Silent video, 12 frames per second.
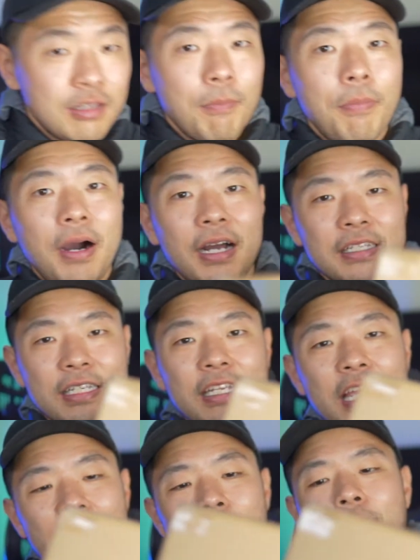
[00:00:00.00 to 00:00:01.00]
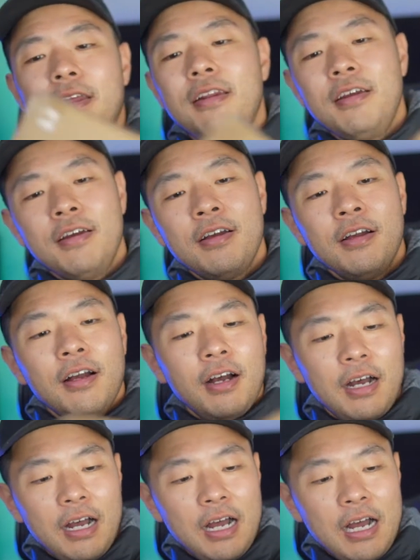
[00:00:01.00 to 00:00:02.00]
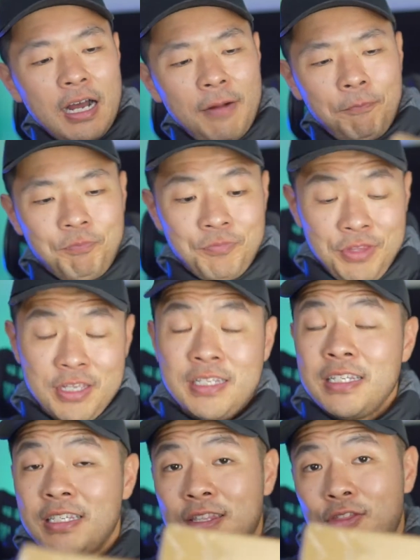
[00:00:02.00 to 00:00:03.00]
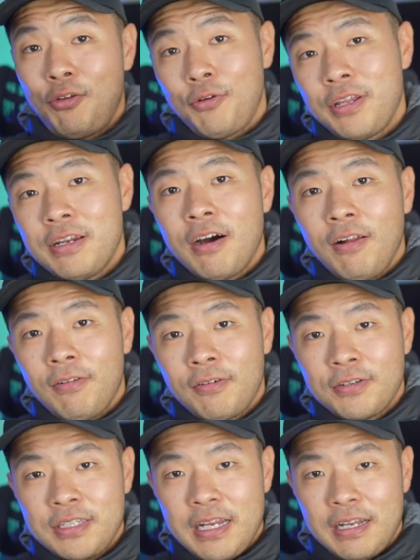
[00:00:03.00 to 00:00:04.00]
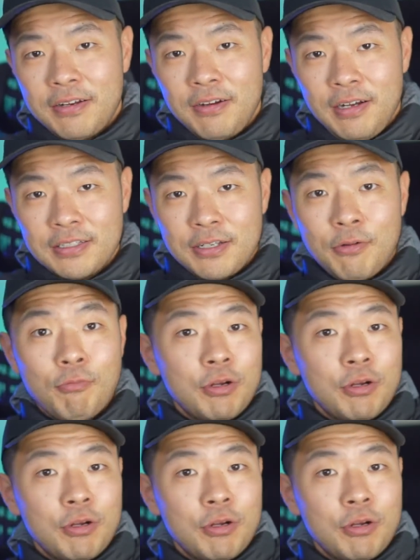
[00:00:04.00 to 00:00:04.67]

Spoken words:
the box it came in. This is $30 at Costco,